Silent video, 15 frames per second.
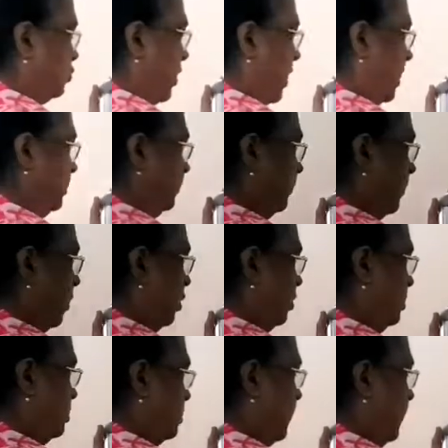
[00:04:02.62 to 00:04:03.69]
1
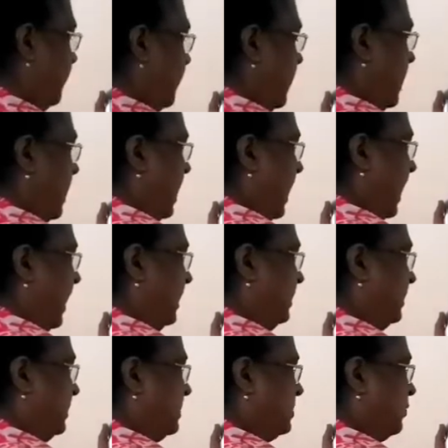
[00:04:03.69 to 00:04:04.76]
volt,
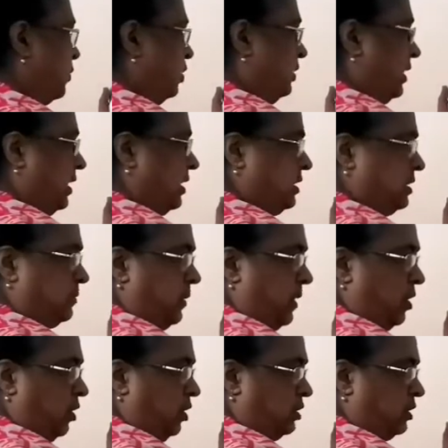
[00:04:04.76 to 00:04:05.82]
and this voltage is
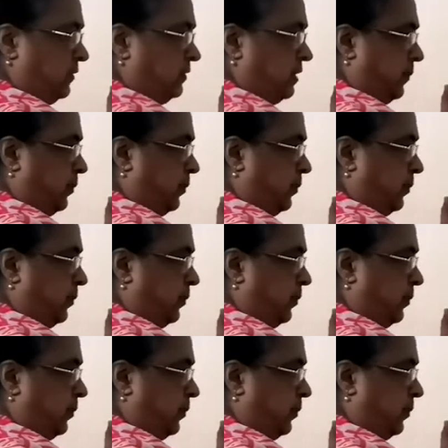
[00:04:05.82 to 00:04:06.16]
because of the